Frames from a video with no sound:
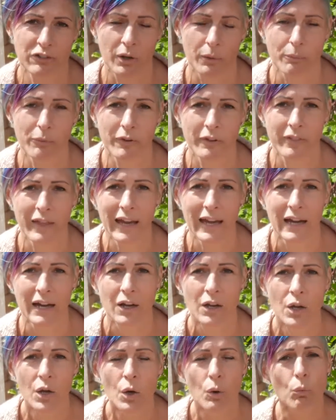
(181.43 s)
to that?
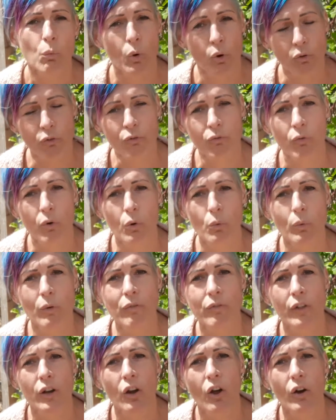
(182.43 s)
What's wrong with
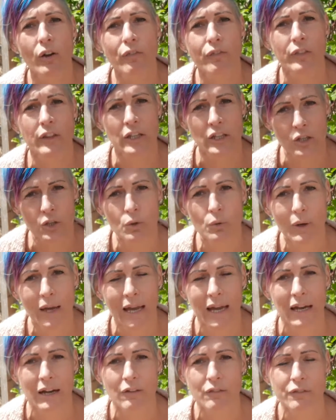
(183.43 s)
the life that you
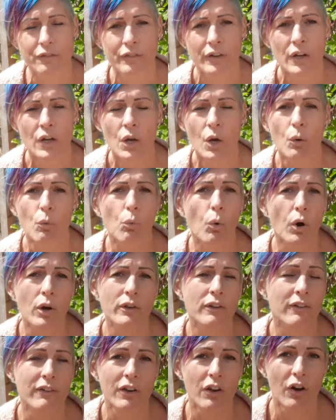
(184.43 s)
have? Why
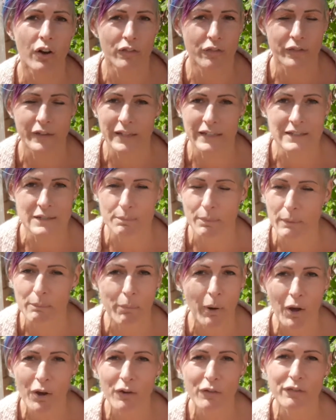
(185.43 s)
does life need to be
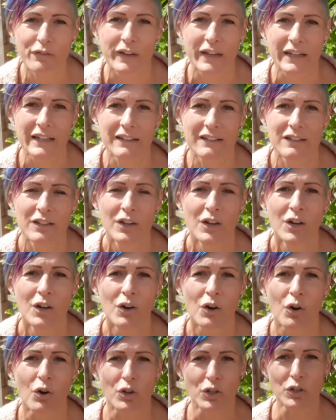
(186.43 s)
perfect?
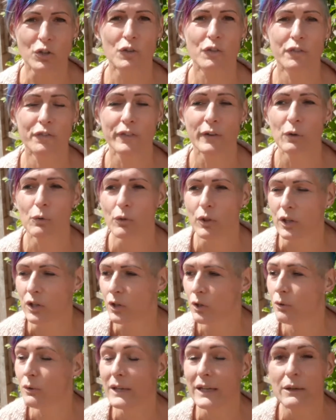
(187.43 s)
Or you feel that
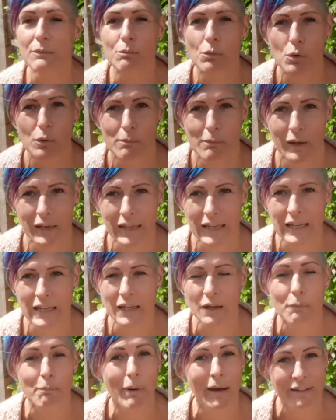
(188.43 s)
you need more money, a
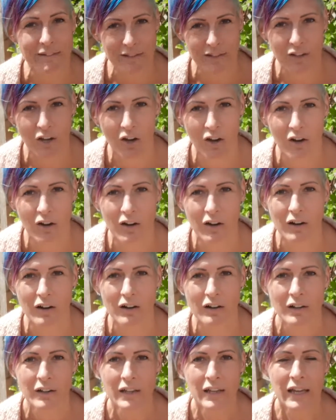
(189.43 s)
better car,
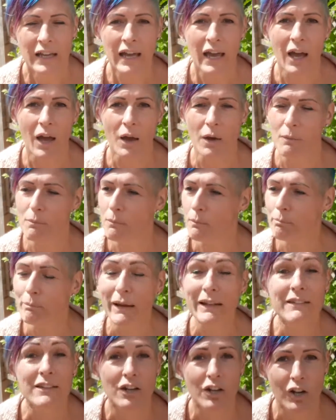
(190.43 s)

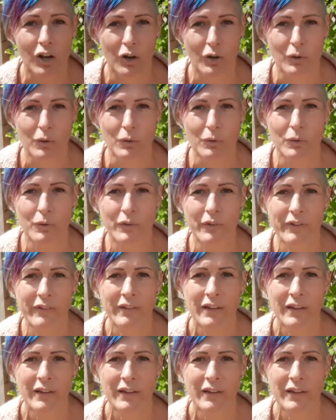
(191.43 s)
better clothes?